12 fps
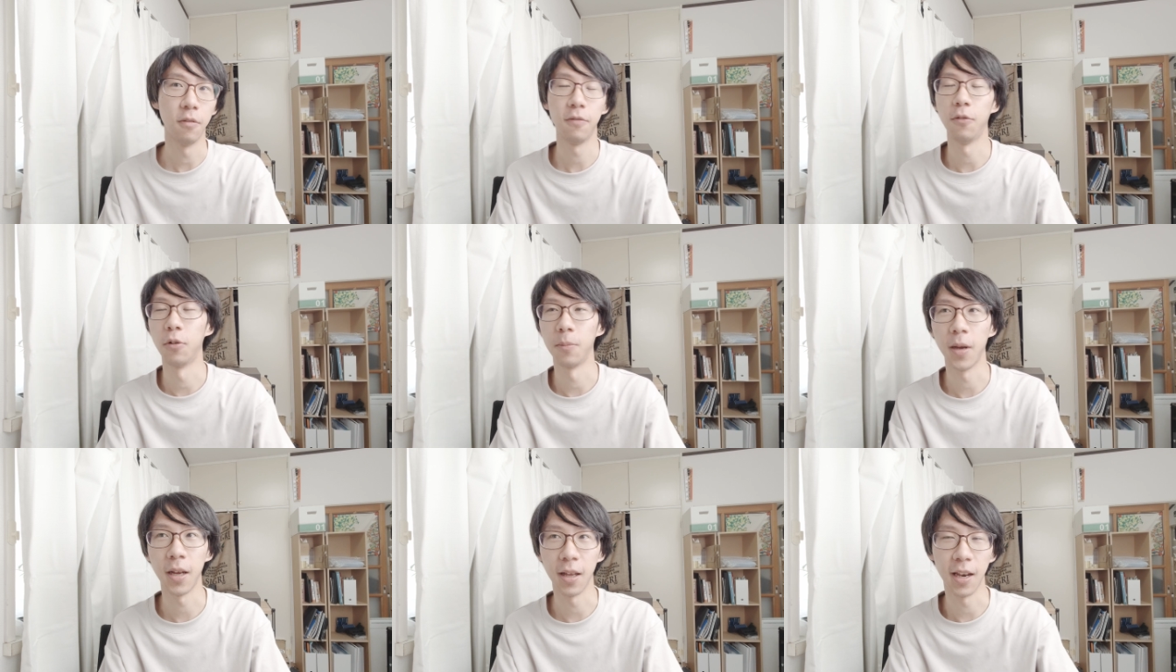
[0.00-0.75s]

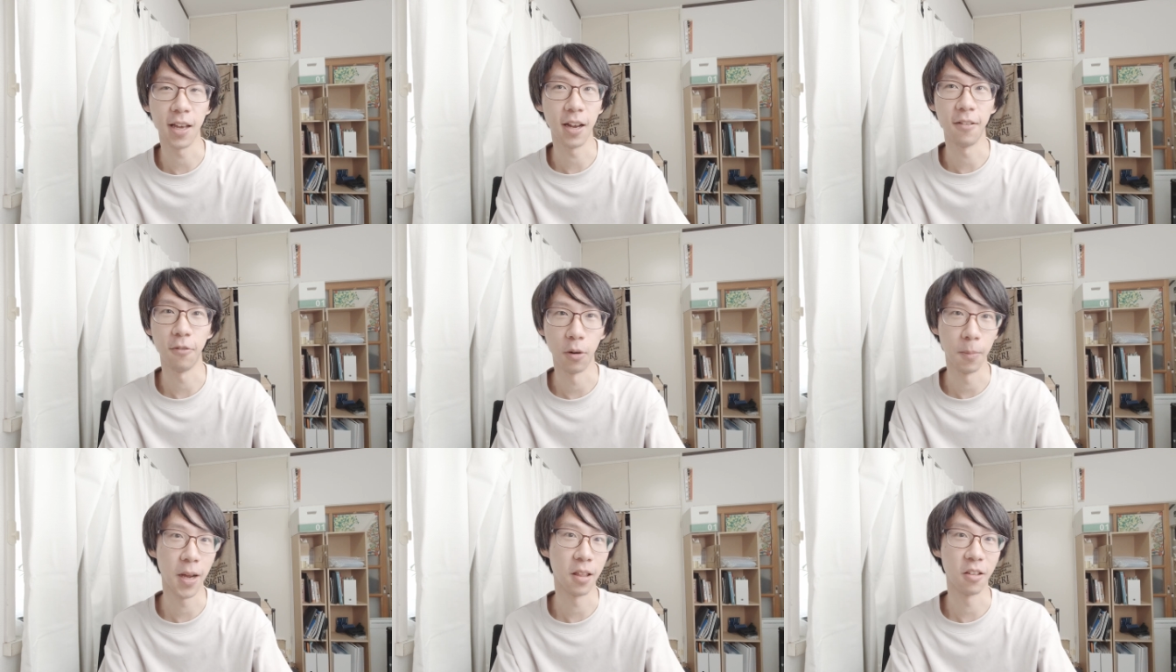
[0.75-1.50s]
format, any kind of
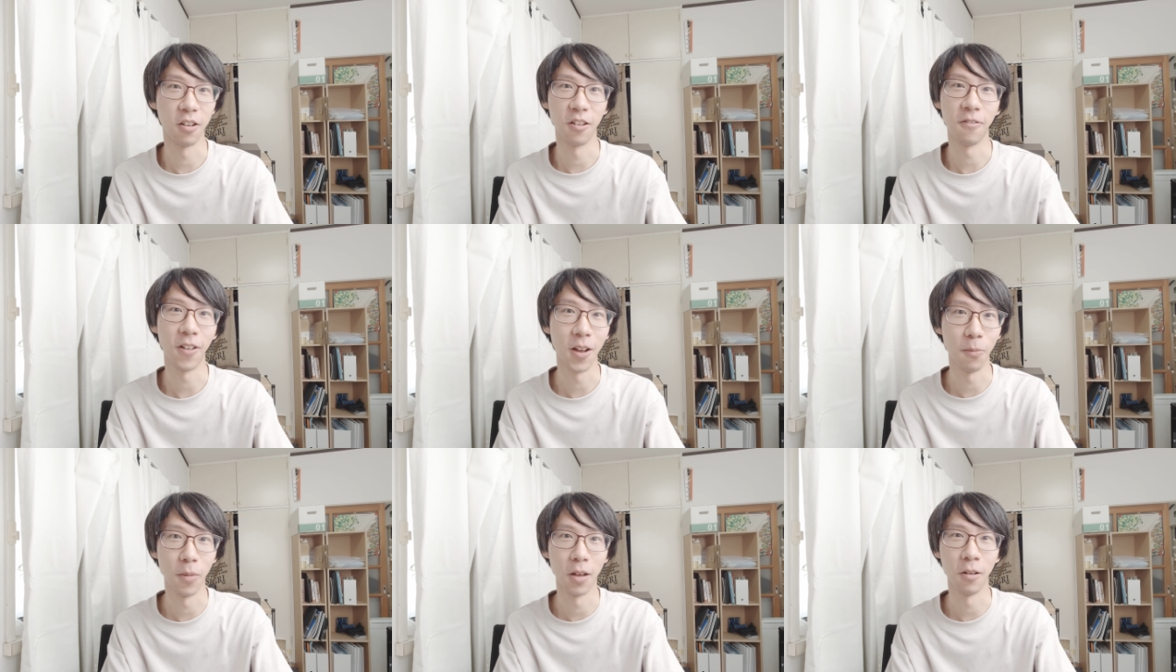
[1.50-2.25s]
format,
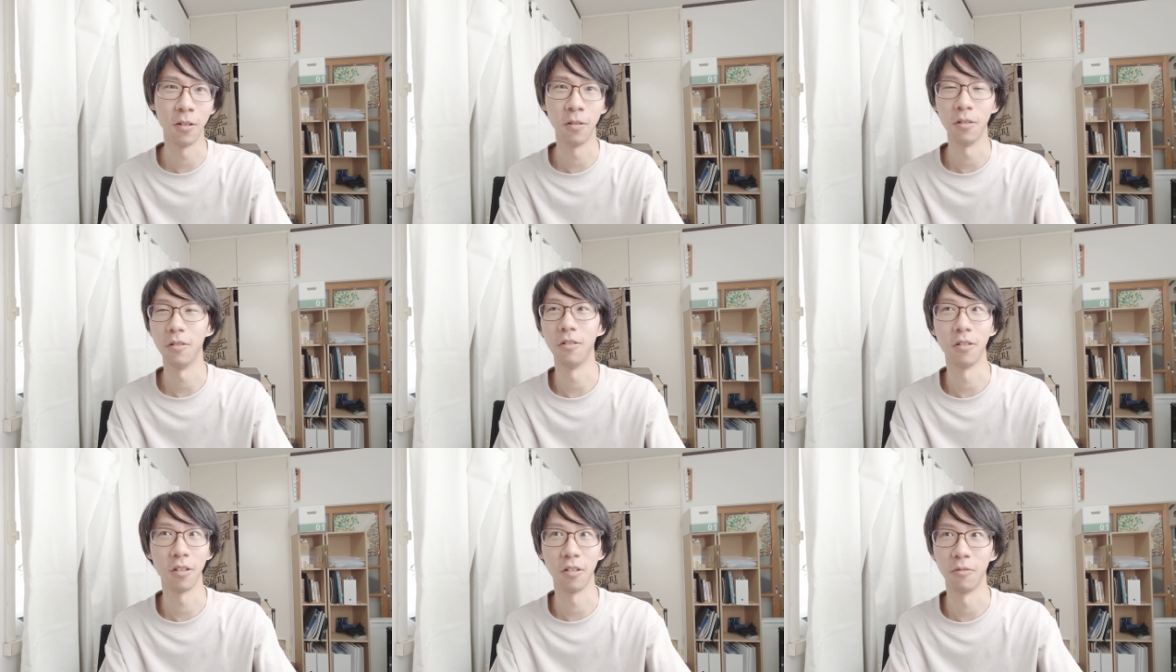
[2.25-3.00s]
35 mil
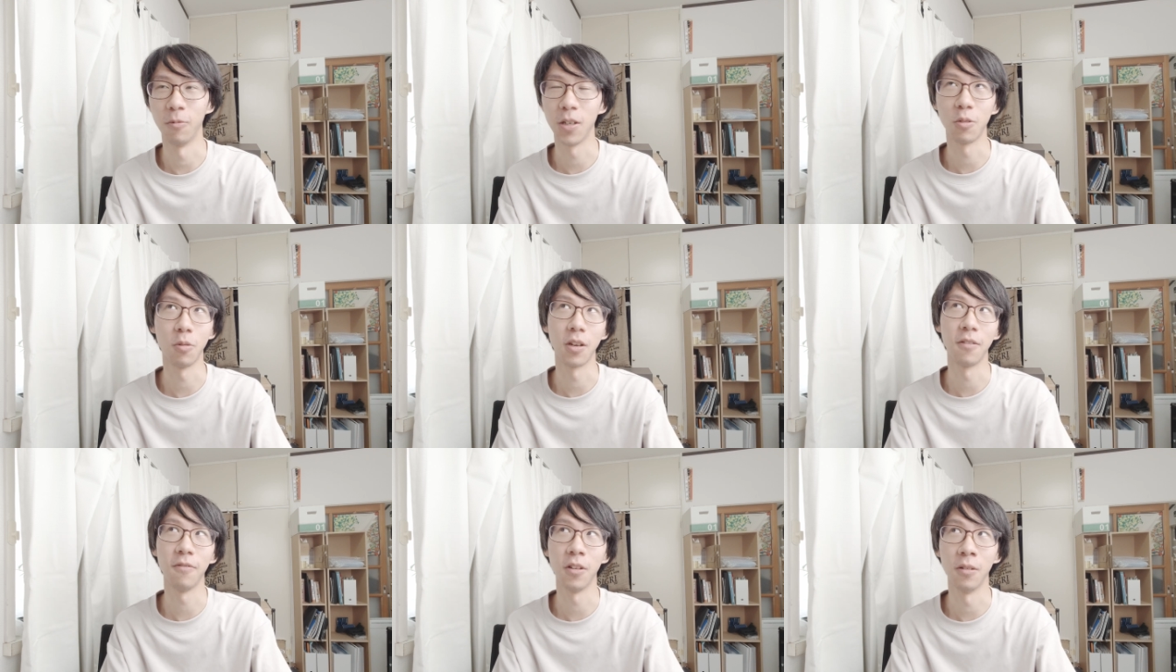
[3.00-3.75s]
or
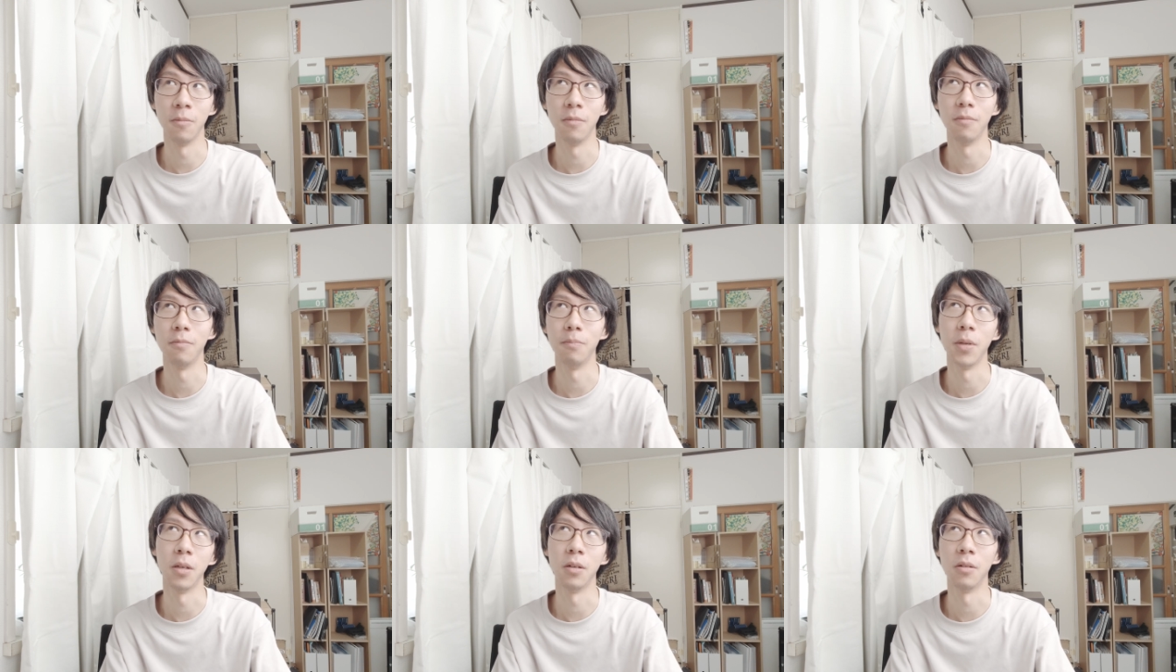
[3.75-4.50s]
120
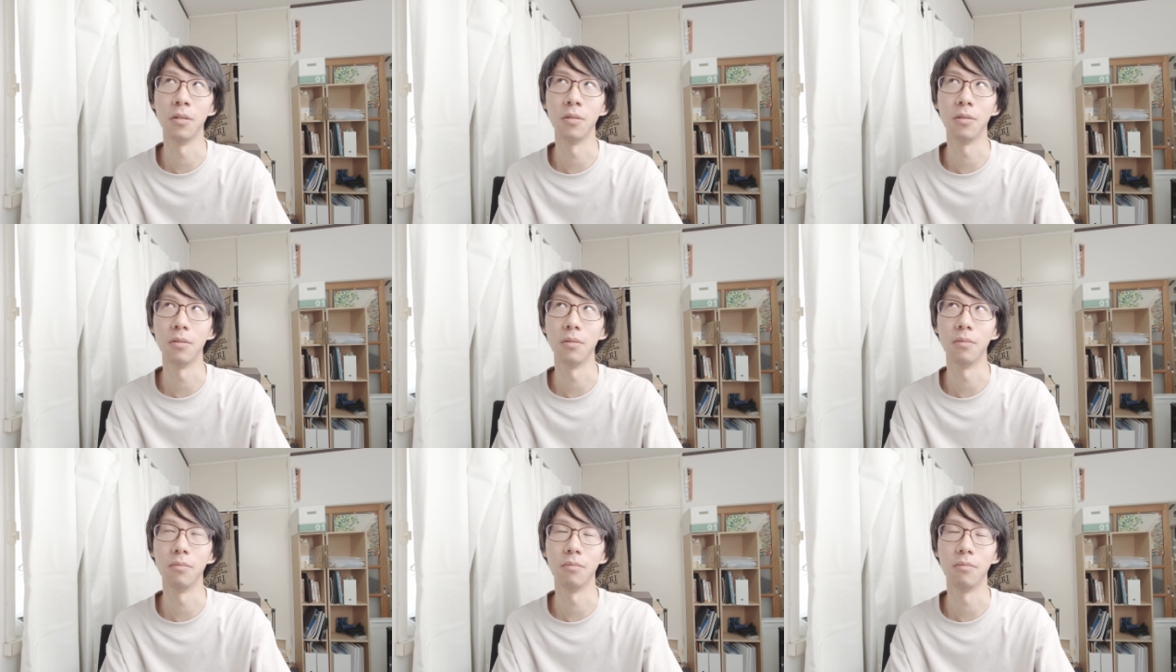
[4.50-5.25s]
mil,
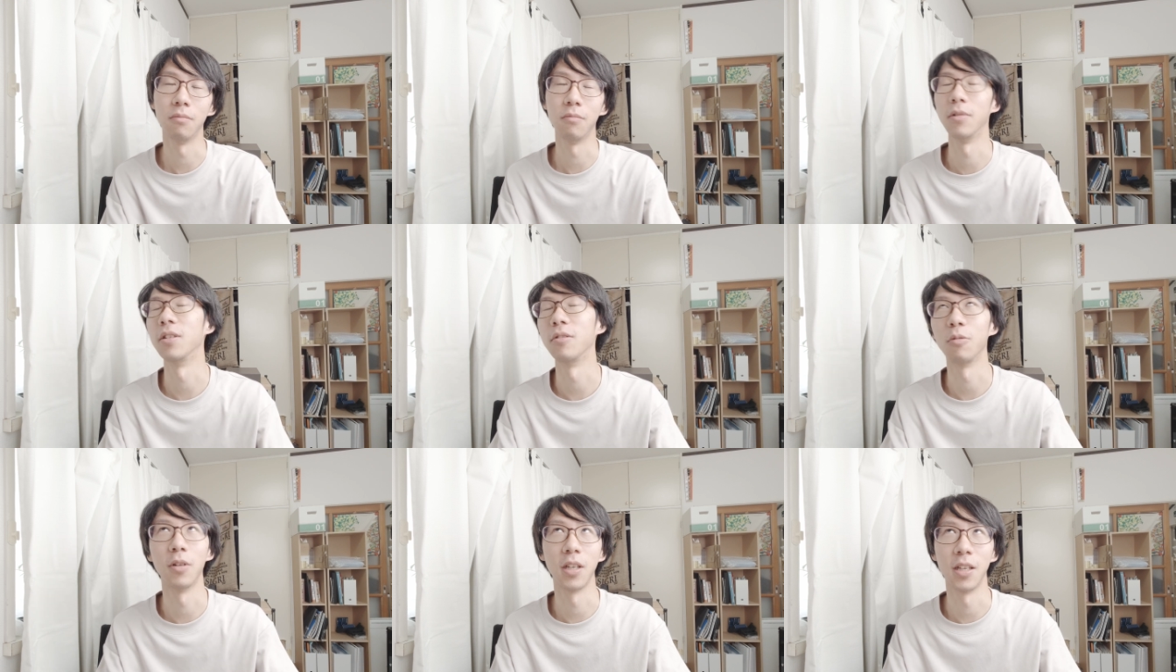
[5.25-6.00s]

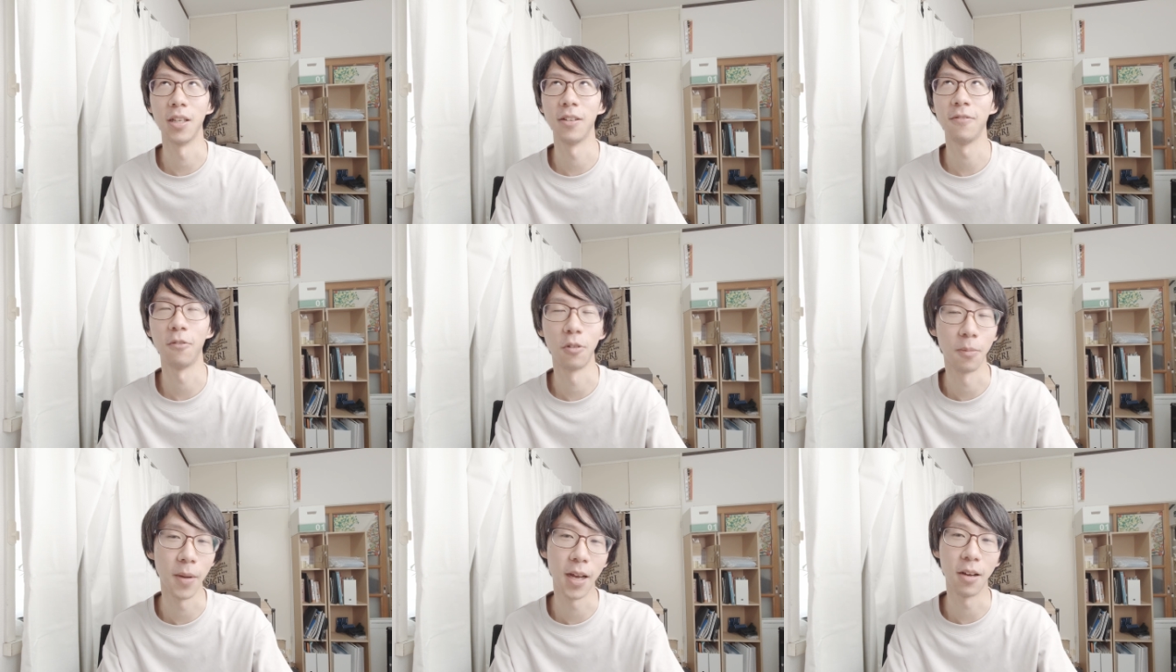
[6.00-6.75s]
120
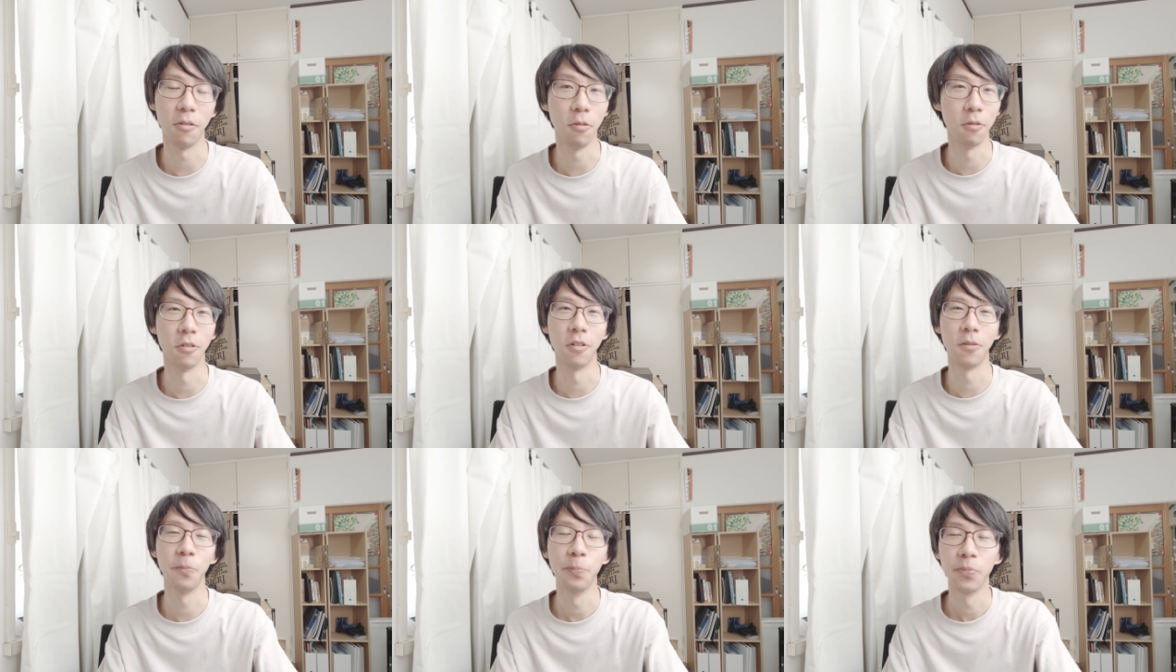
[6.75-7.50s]
format,
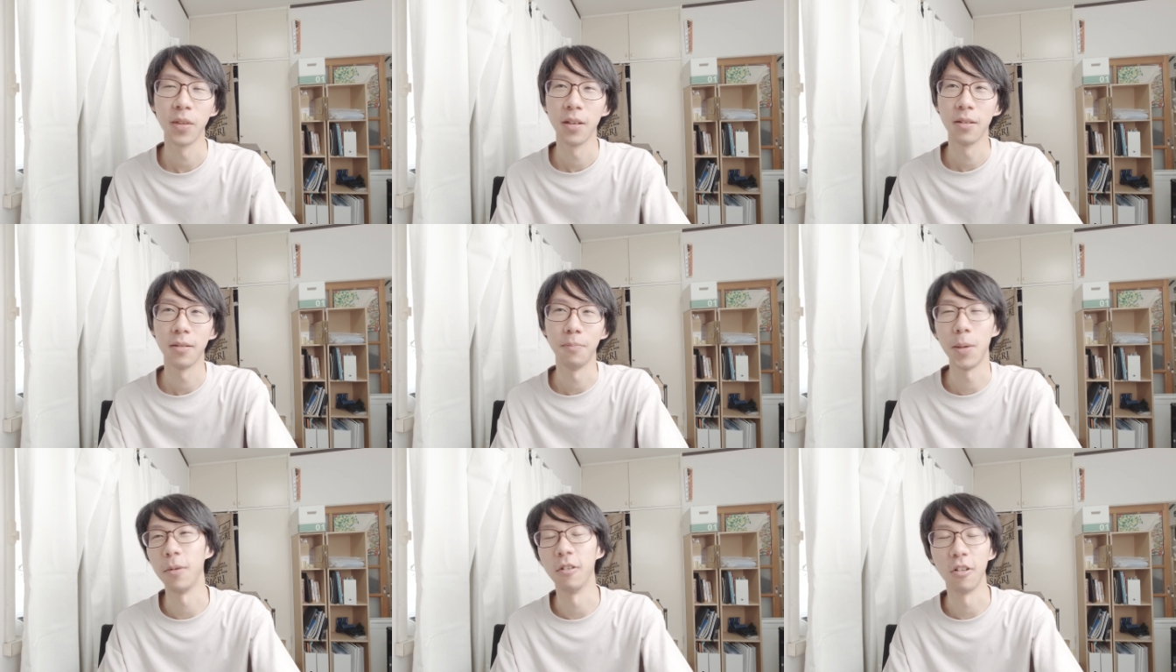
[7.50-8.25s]
or
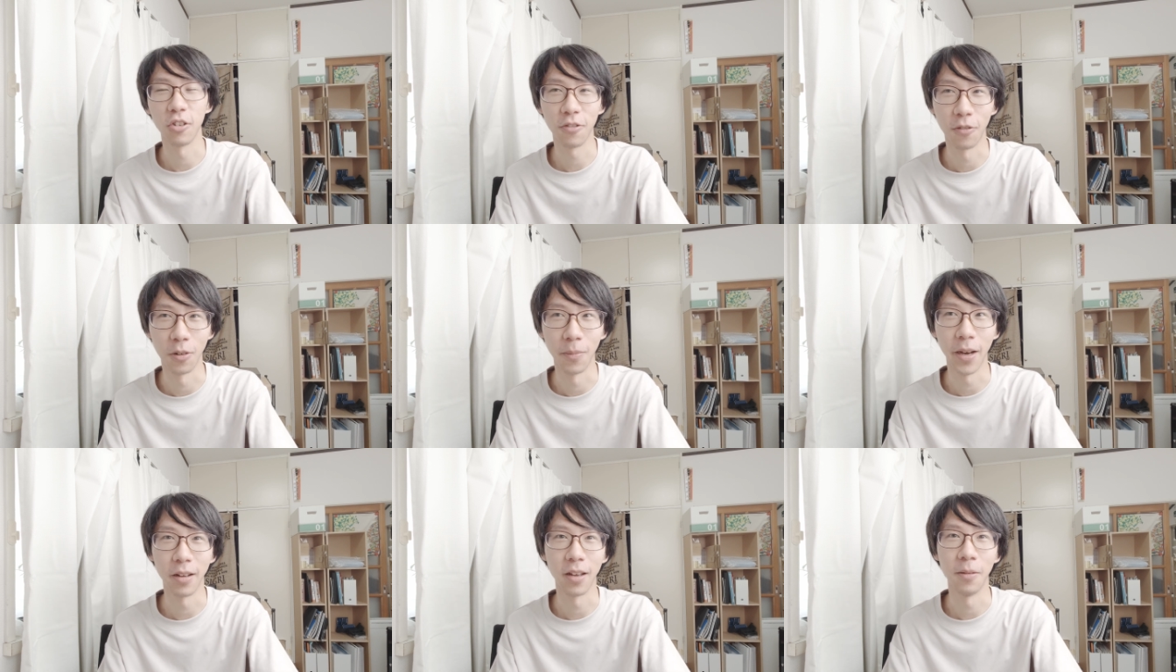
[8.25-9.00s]
maybe large
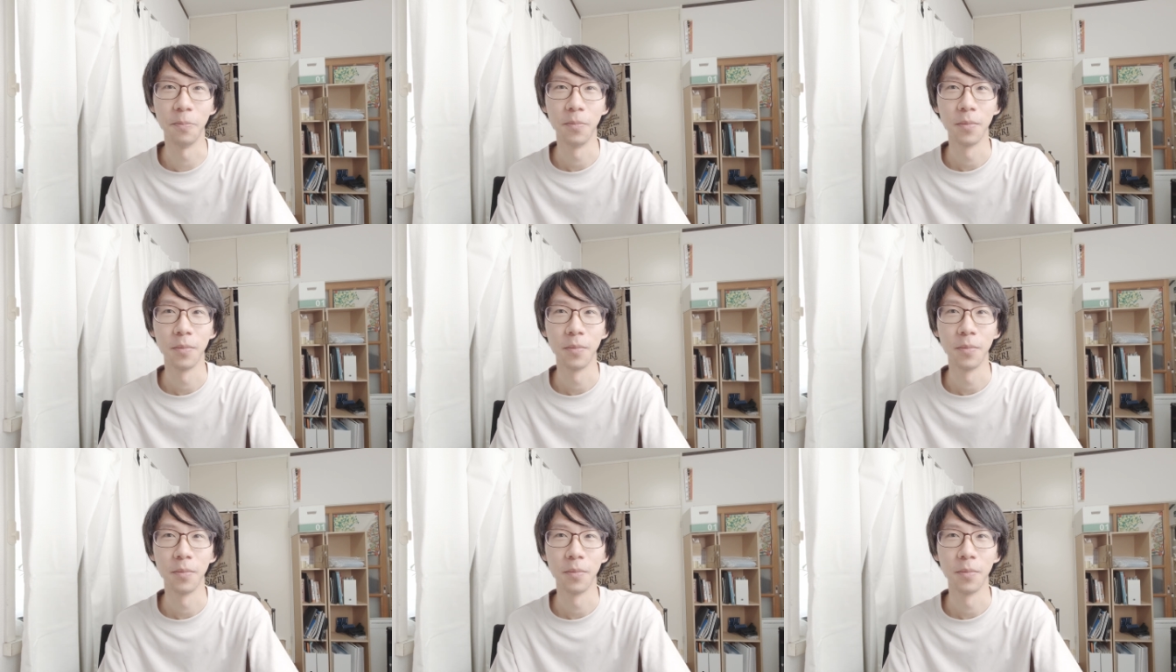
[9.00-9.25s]
format. Yeah,